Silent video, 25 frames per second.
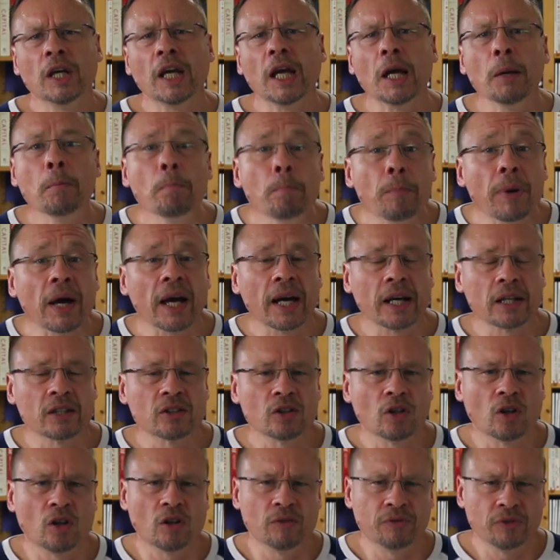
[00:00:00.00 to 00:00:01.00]

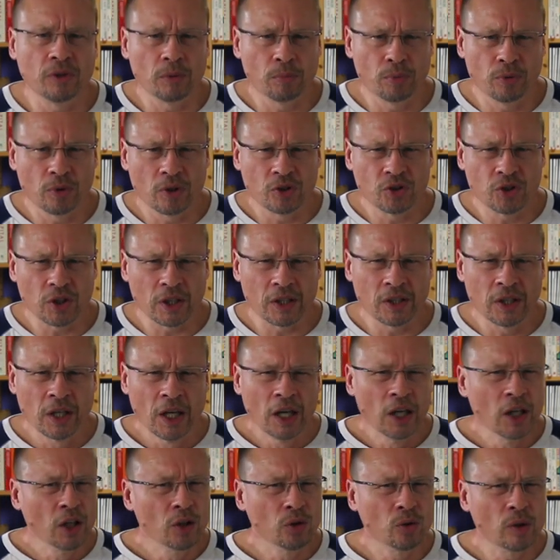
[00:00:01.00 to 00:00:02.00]
impact of your project,
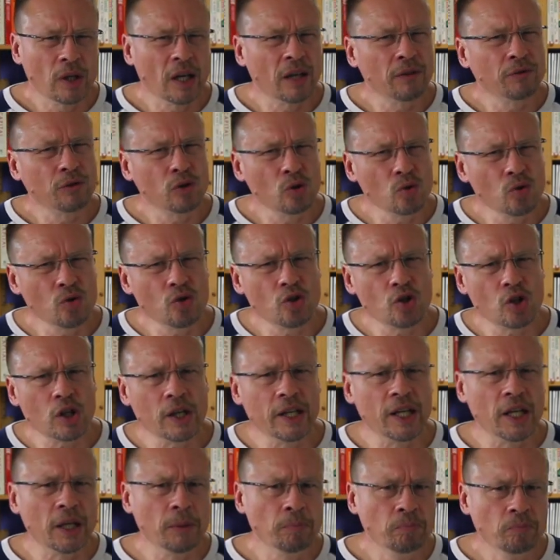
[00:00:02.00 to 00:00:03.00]
you have
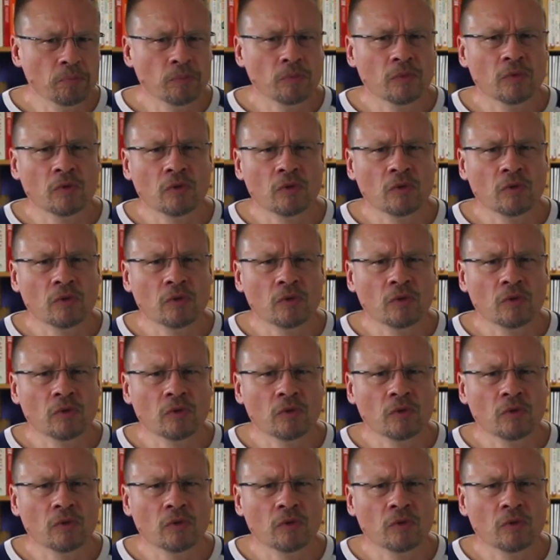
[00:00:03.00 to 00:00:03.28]
usually,